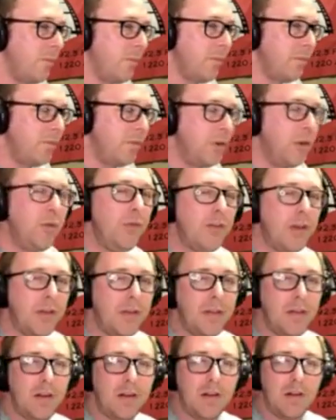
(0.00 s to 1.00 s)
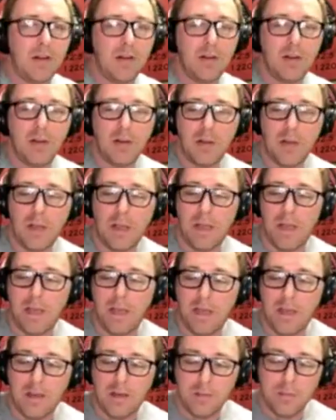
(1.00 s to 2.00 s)
views on there.
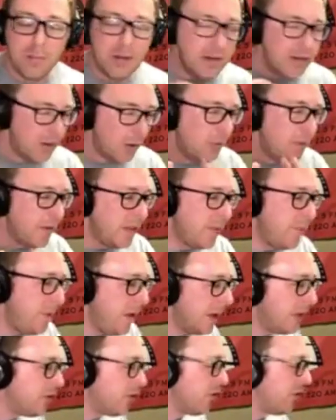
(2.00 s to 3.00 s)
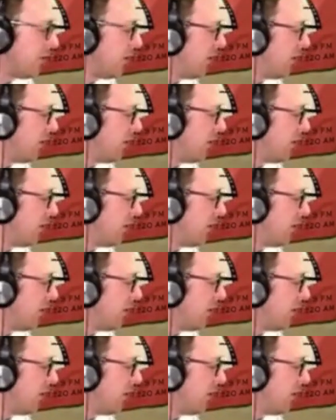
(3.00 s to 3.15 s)
But it's only the picture.